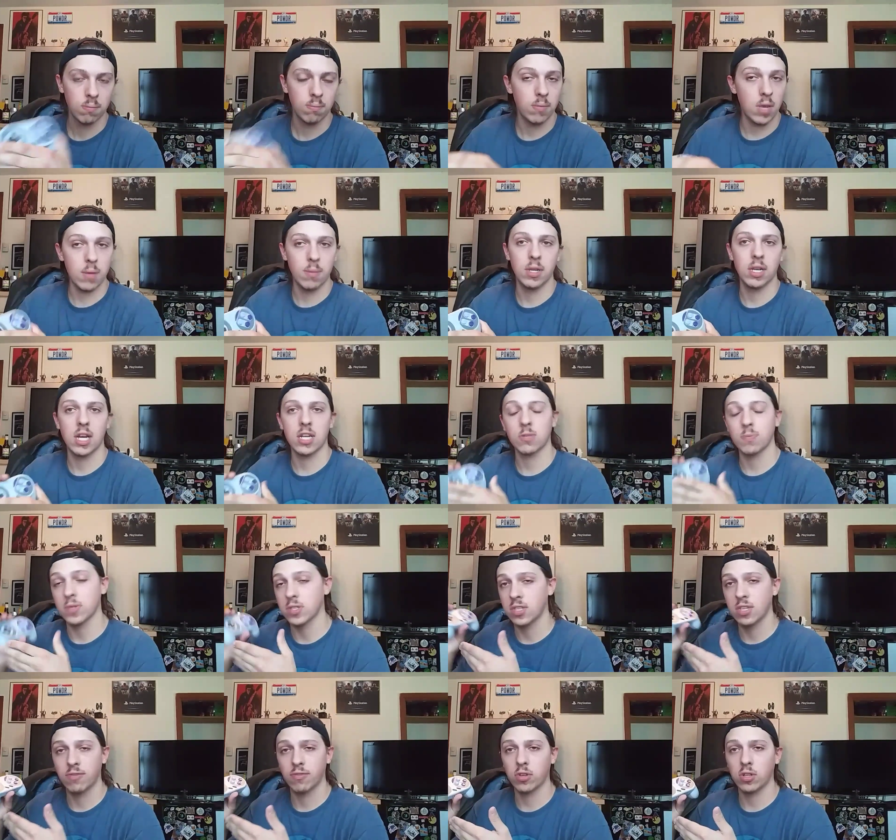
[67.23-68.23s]
Maybe not
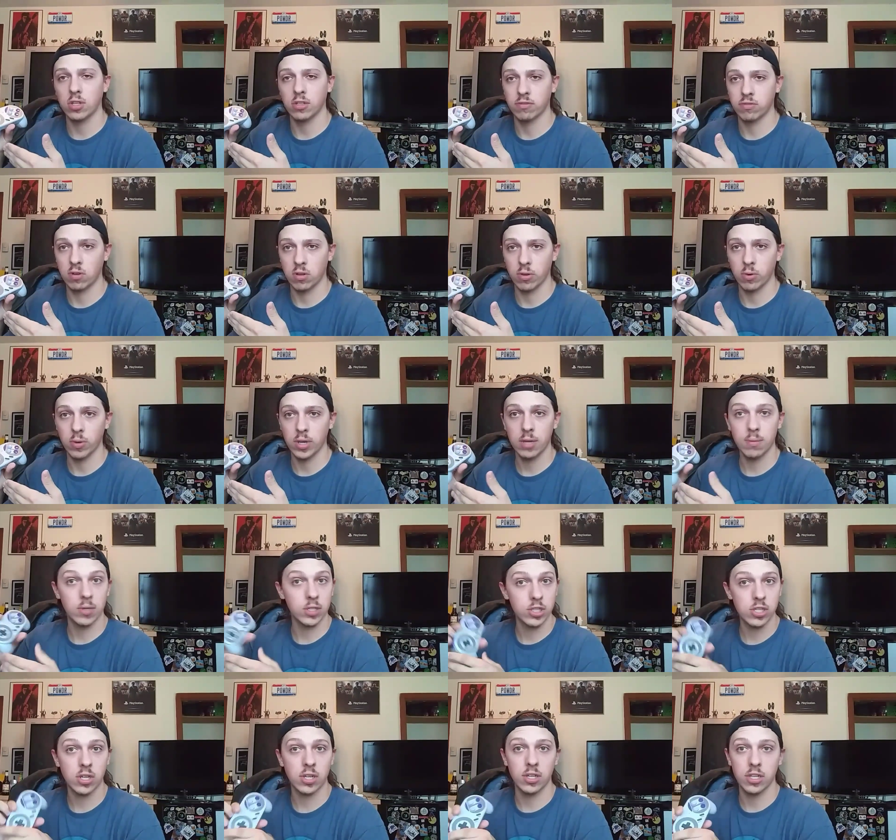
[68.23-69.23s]
specifically for the Wii,
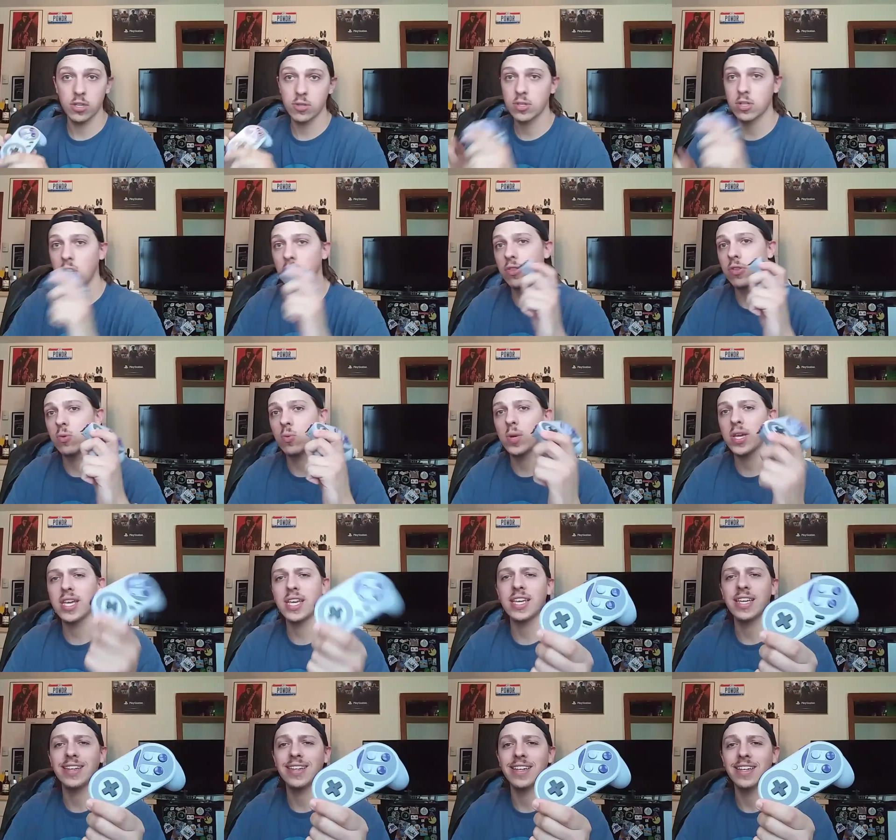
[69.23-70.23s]
but you can use it on the
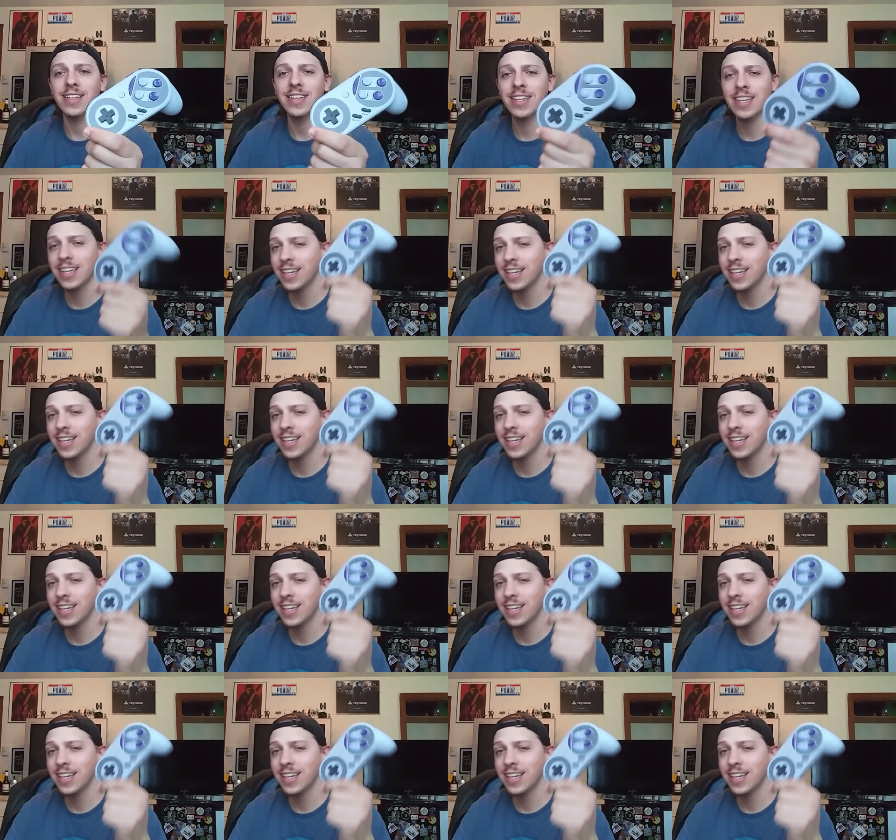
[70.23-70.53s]
Wii.